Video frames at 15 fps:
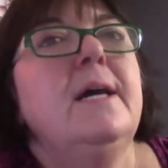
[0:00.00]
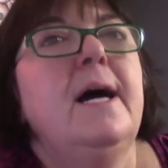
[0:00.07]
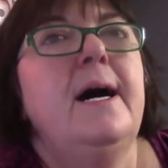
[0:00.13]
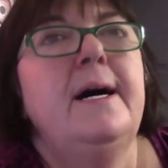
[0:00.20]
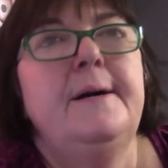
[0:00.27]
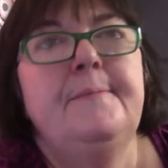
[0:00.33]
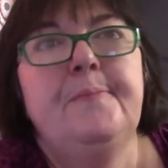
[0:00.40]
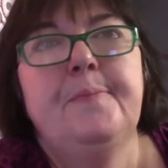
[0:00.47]

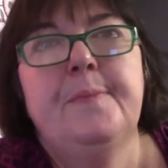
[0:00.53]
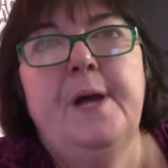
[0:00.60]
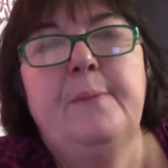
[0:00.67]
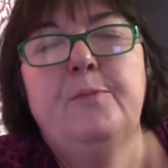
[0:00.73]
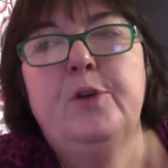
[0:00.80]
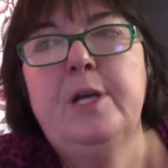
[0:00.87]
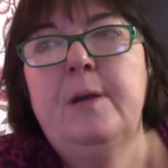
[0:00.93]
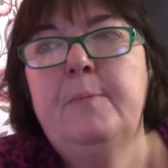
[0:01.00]
I'm
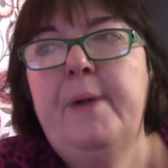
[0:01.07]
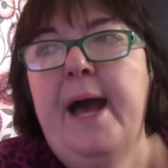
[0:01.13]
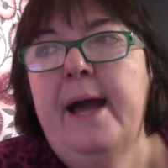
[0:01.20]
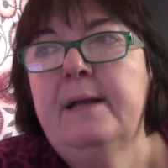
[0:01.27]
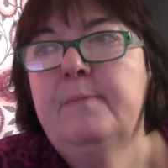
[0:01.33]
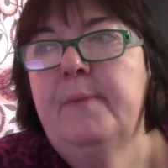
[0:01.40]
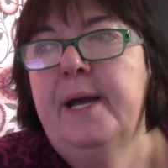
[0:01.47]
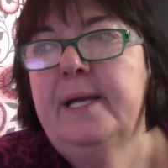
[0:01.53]
bringing
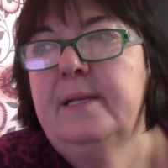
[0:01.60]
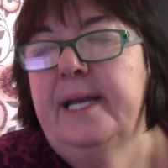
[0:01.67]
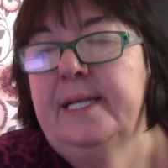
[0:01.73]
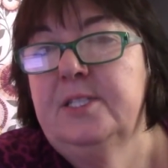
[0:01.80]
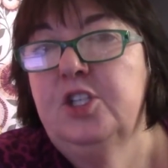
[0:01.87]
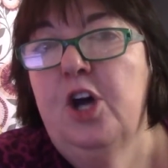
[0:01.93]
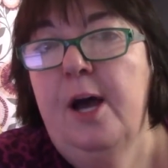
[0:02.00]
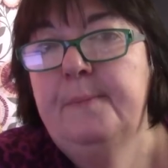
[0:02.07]
back my
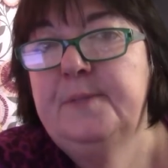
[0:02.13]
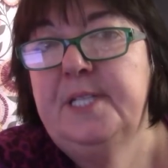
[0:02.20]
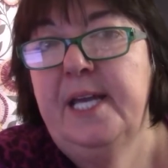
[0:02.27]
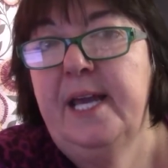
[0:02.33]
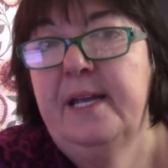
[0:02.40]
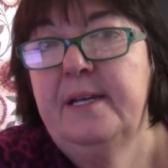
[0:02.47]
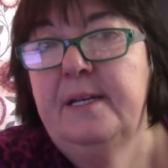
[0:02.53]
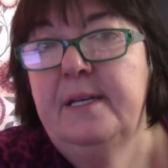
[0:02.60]
like top
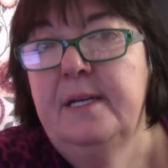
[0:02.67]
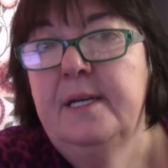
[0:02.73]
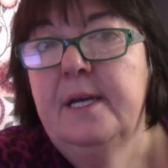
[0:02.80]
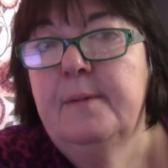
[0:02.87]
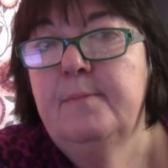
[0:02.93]
10